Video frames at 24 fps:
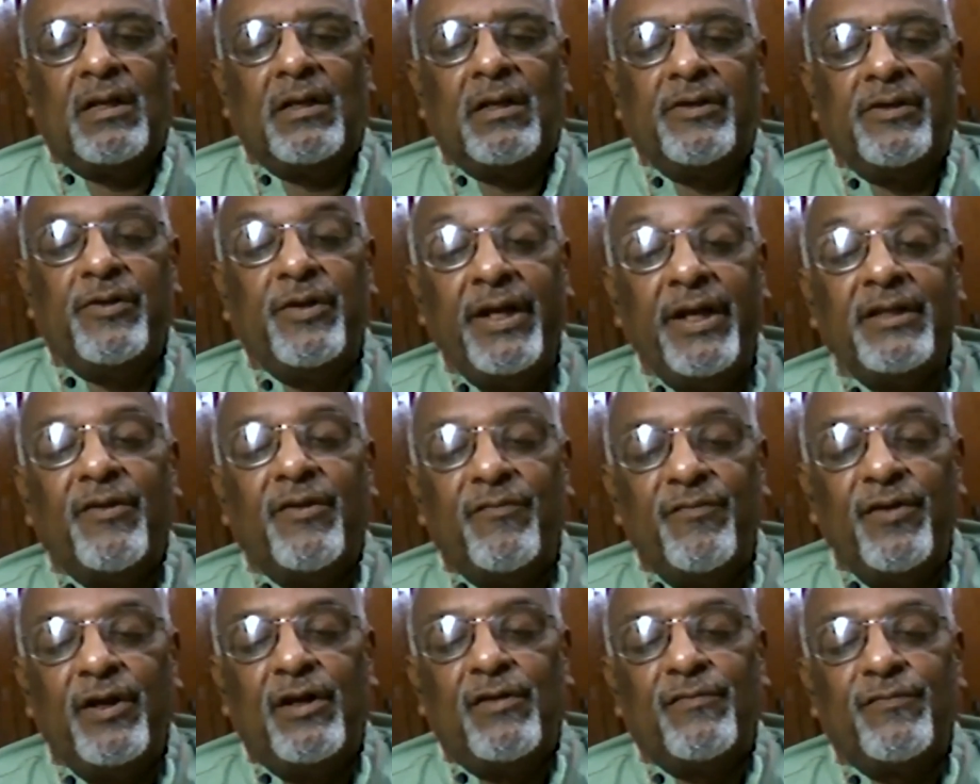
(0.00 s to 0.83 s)
You need the
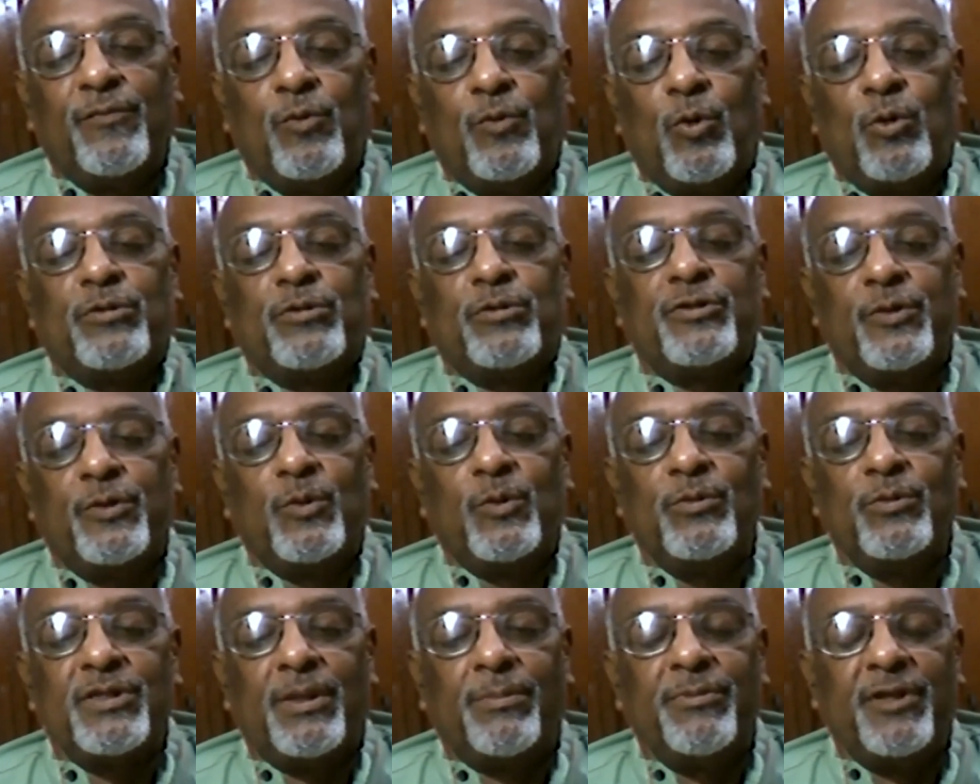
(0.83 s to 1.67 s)
will, of course, to
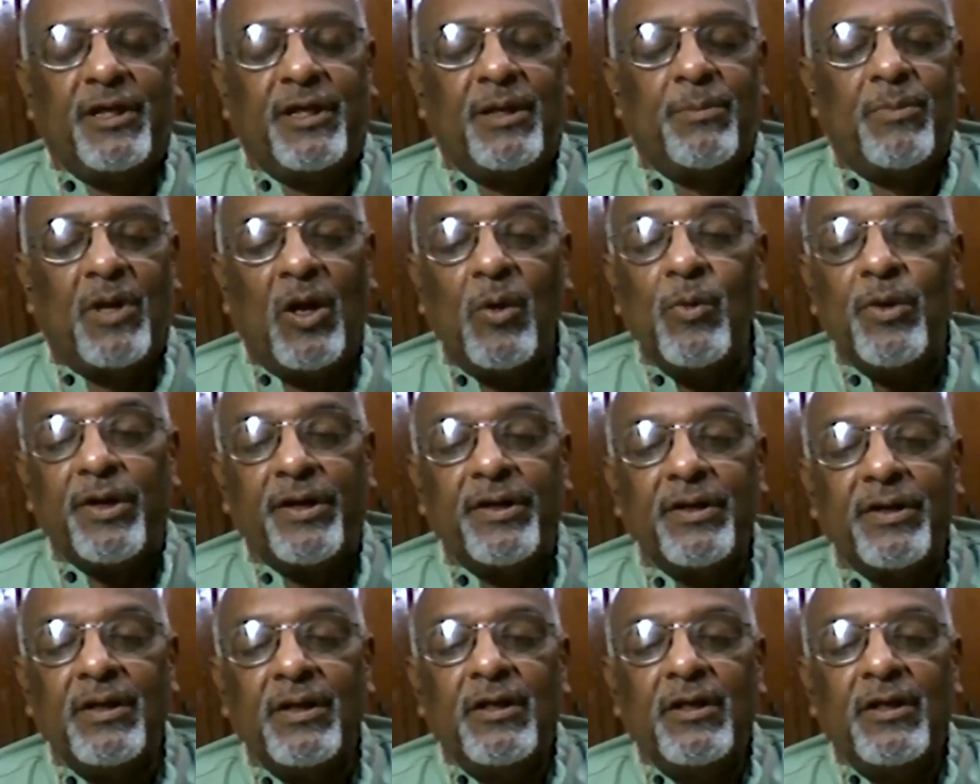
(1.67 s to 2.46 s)
do something about it.